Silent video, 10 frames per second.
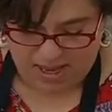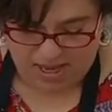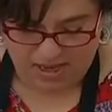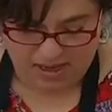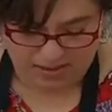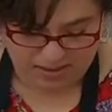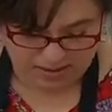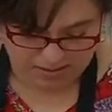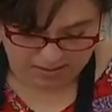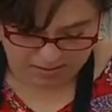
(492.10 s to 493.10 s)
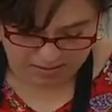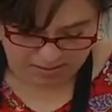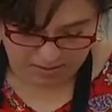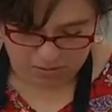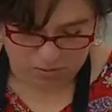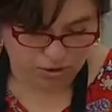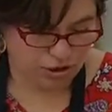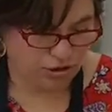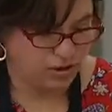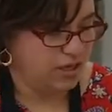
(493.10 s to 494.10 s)
And
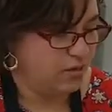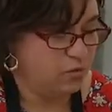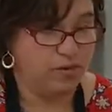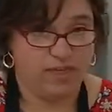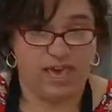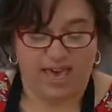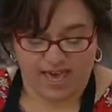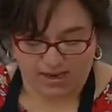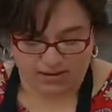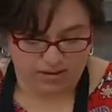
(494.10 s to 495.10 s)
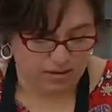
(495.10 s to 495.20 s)
once you're done with that,